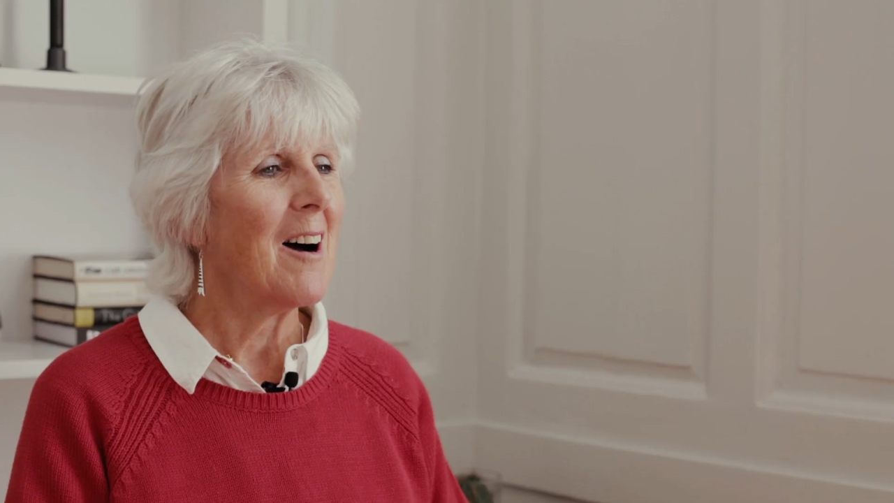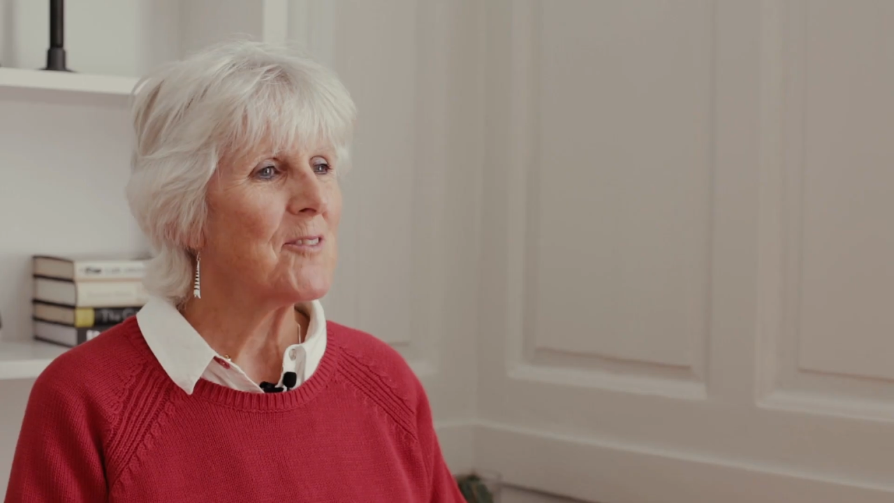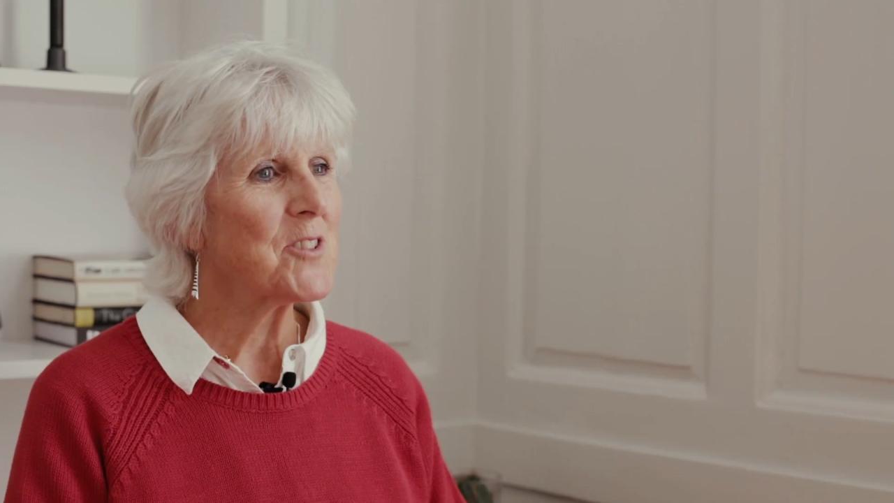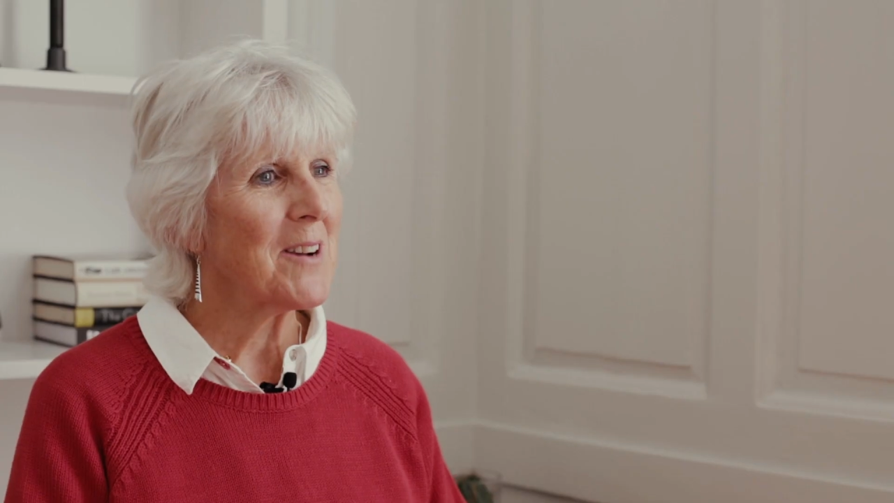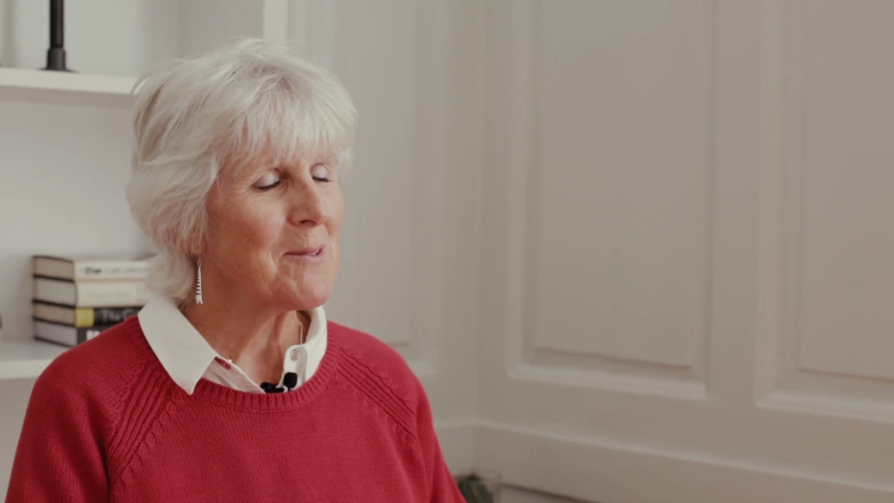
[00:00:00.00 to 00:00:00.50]

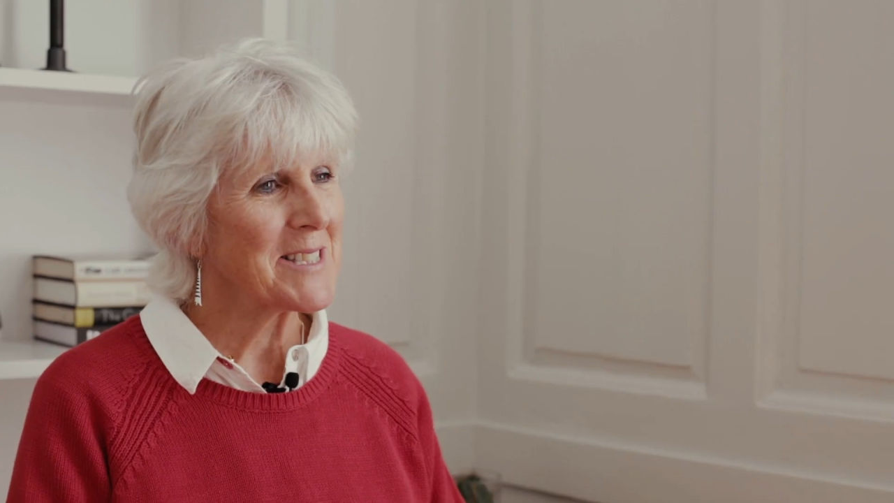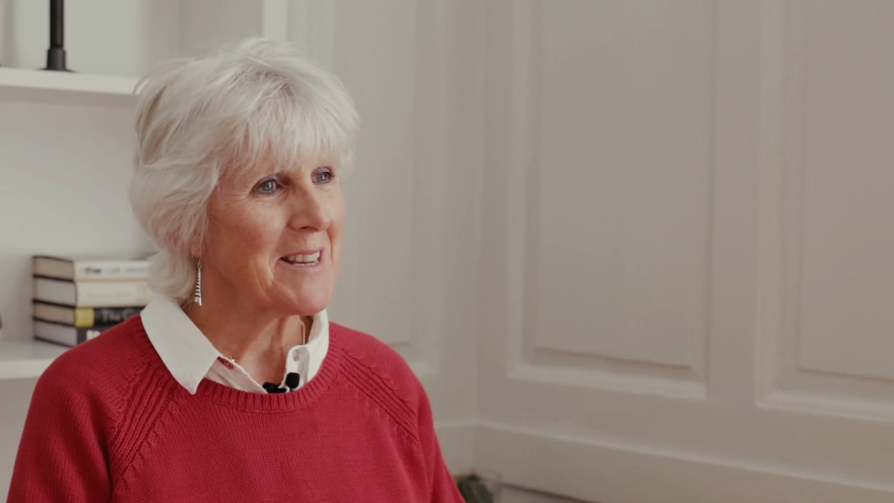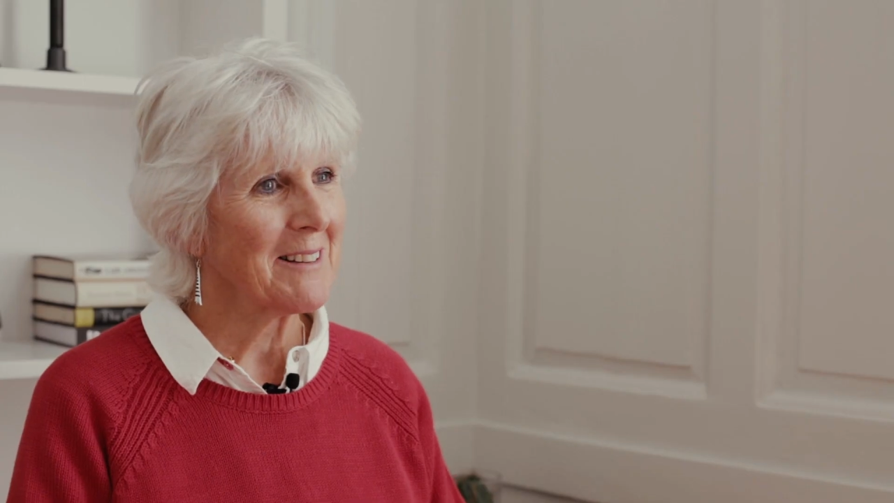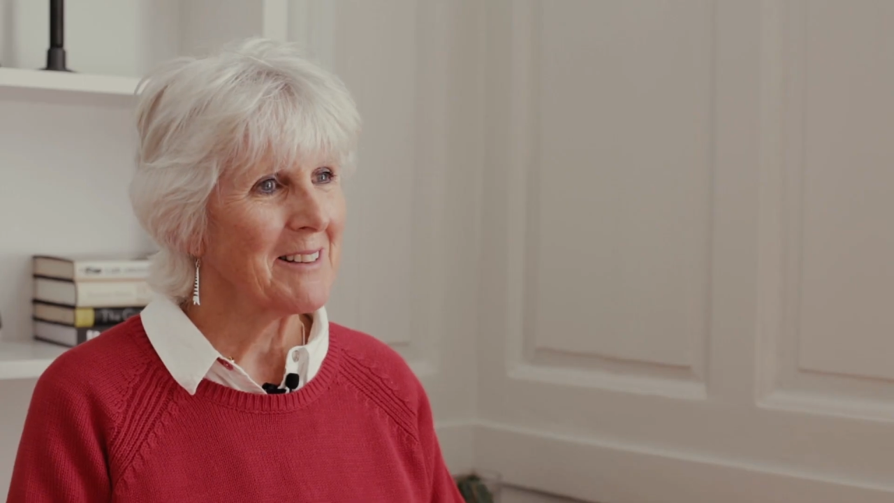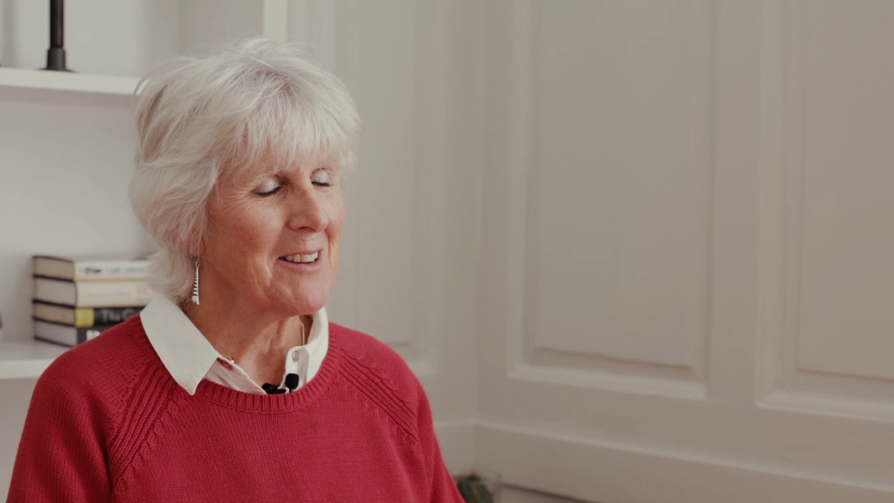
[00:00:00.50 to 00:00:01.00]
After I was
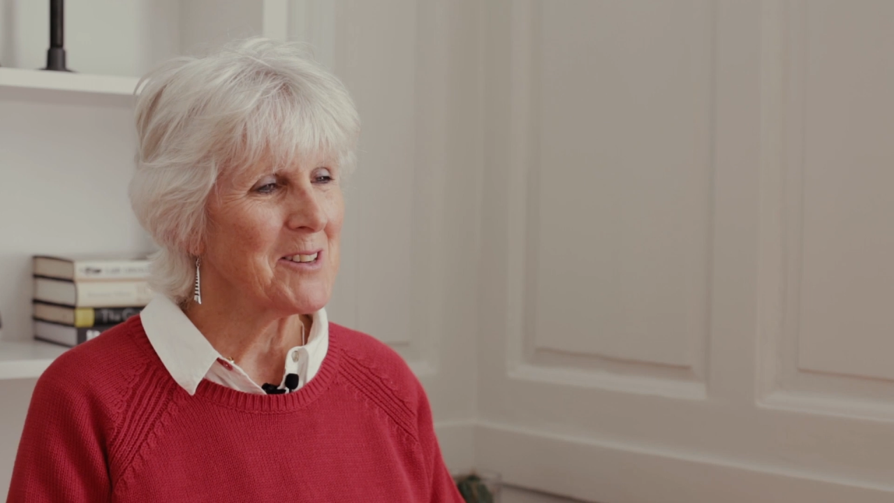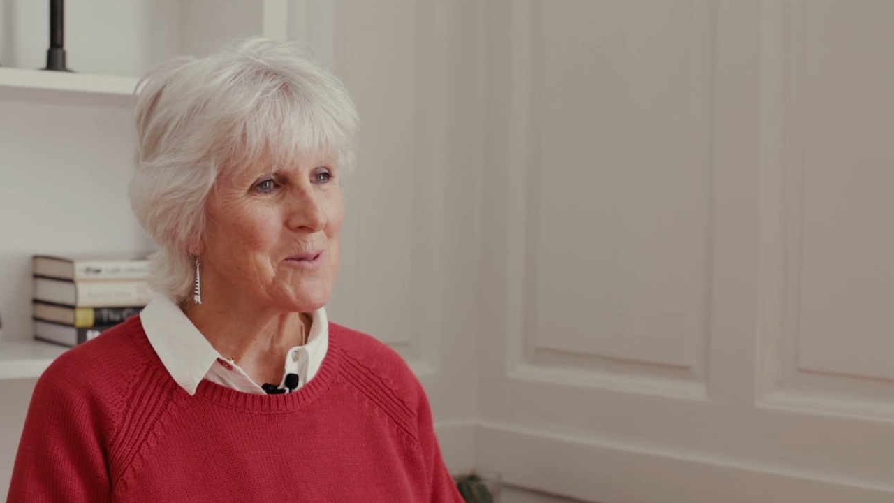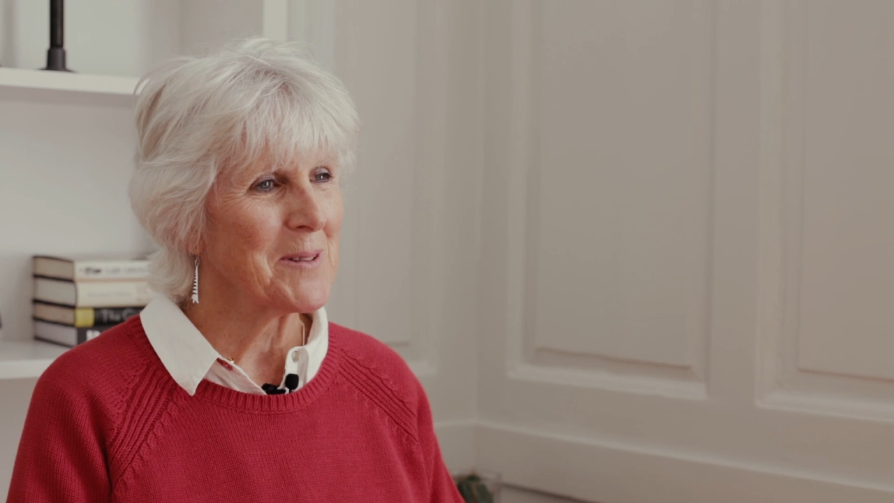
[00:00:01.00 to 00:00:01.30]
diagnosed